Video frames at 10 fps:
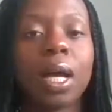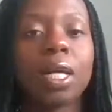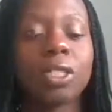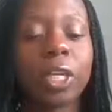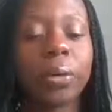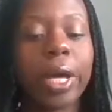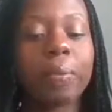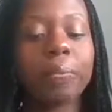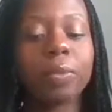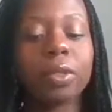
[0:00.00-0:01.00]
So
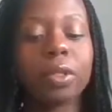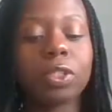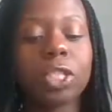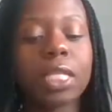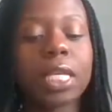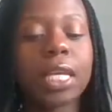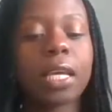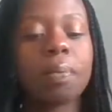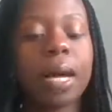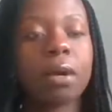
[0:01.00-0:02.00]
just thinking
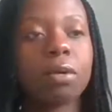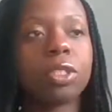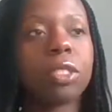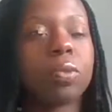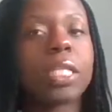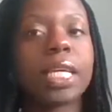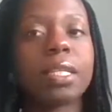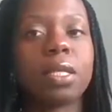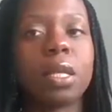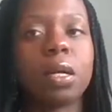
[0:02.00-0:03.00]
about, just want to take
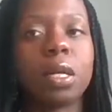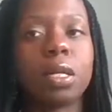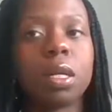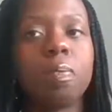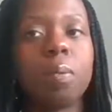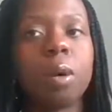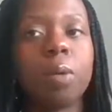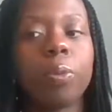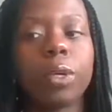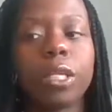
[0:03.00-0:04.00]
a
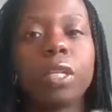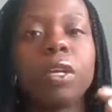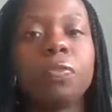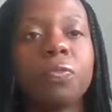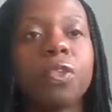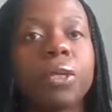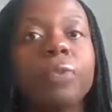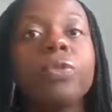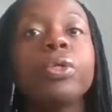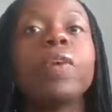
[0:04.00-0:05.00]
moment. And
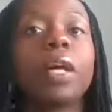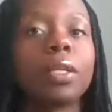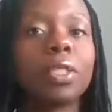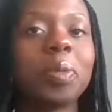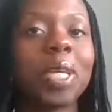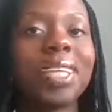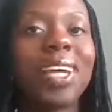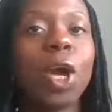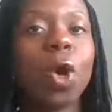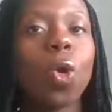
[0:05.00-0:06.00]
if you'd have asked me
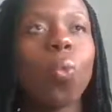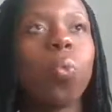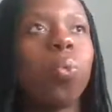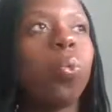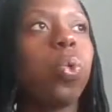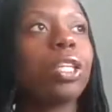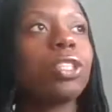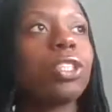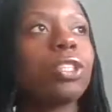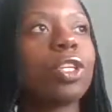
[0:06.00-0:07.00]

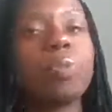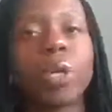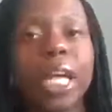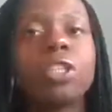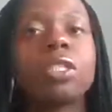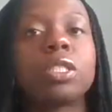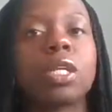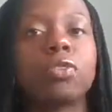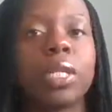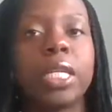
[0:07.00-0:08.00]
which communication
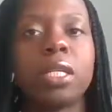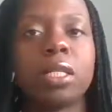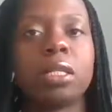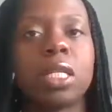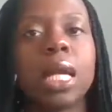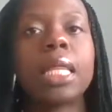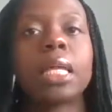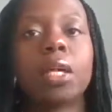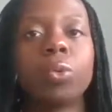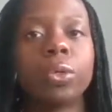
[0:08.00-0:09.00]
styles for leaders did I
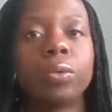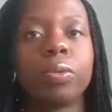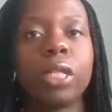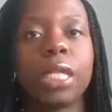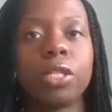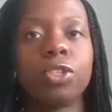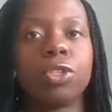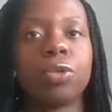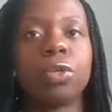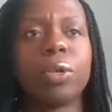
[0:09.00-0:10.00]
think would lead
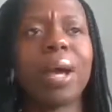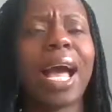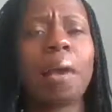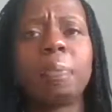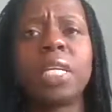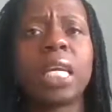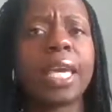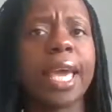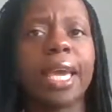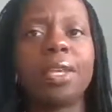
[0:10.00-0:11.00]
to happy,
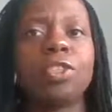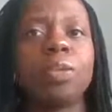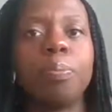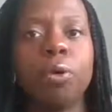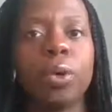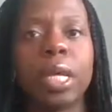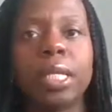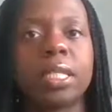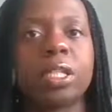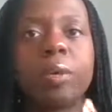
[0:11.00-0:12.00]
engaged
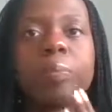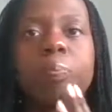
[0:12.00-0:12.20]
employees and